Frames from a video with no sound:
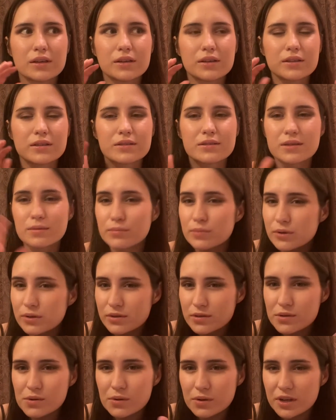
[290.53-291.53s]
simple
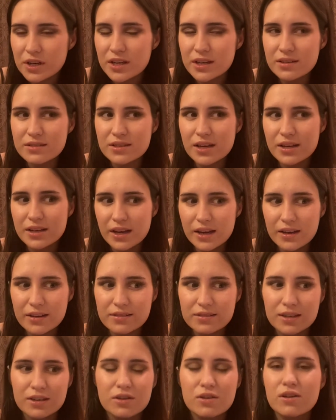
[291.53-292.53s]
stories, I guess,
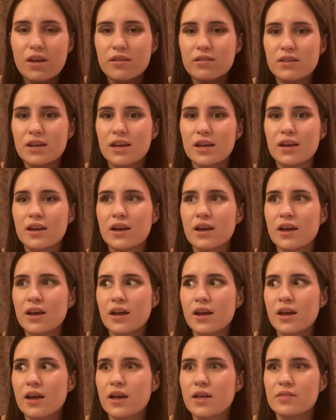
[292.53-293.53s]
like nothing
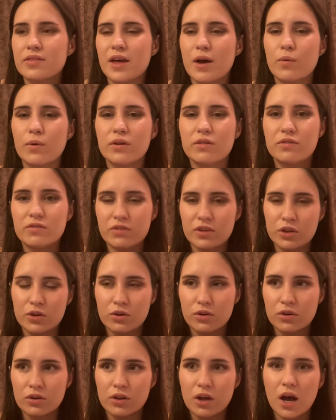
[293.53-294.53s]
that would
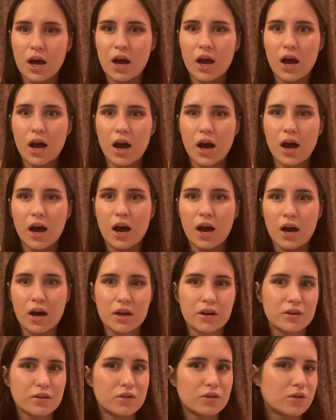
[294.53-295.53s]
feel
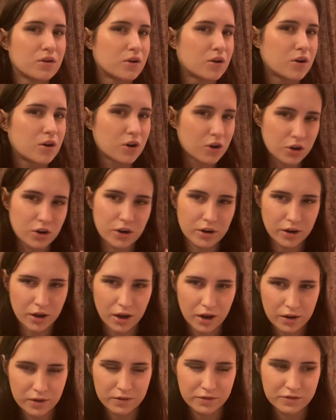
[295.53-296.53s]
unheard
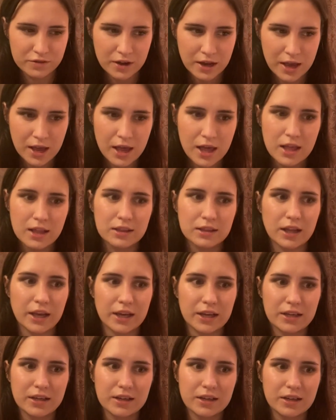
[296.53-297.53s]
of.
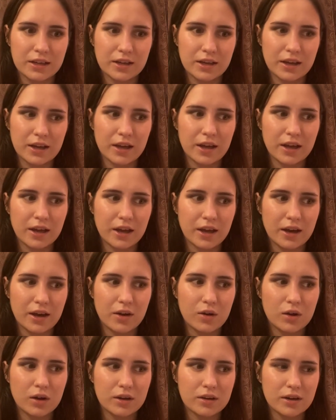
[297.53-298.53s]
Like,
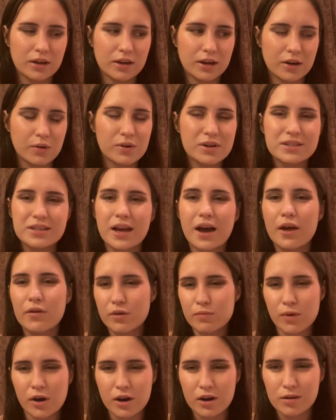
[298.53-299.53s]
I don't want to say
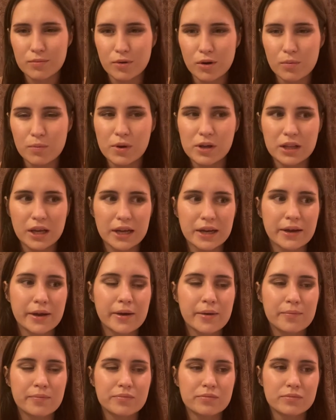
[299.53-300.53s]
unremarkable, but like
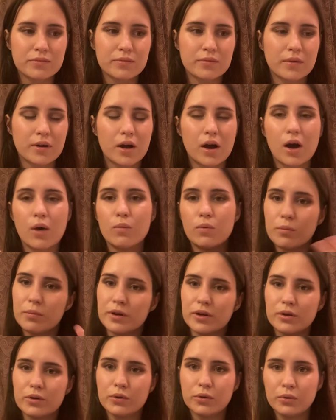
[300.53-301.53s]
a
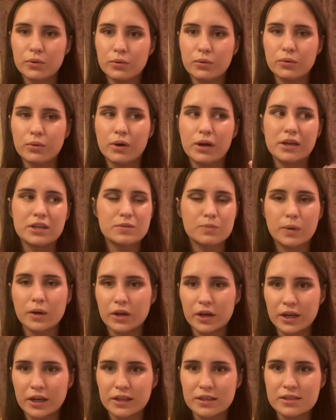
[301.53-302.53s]
woman who
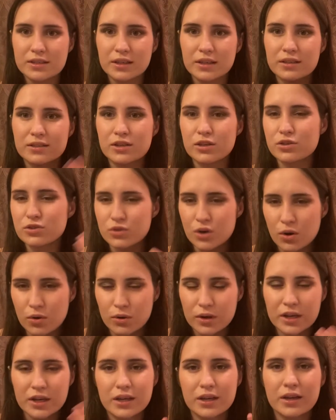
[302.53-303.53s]
experiences a stroke